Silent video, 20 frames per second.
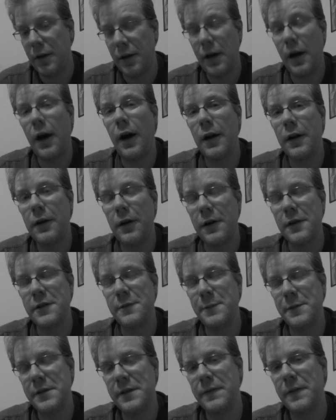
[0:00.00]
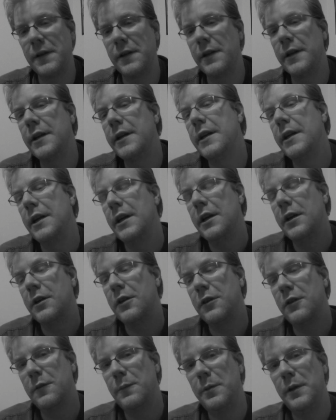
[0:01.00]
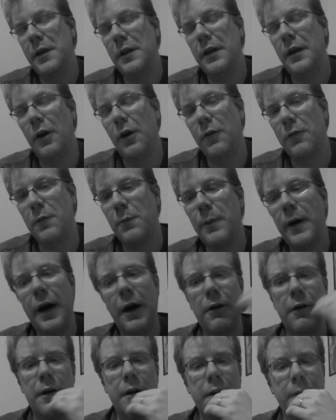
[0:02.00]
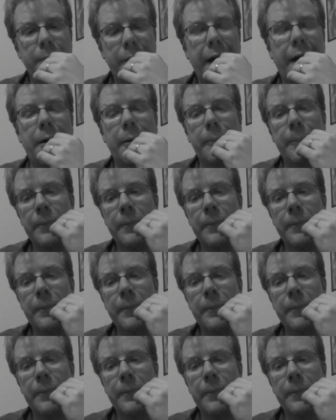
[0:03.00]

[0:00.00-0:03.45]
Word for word: the God card specifically, could be overpowered. Now,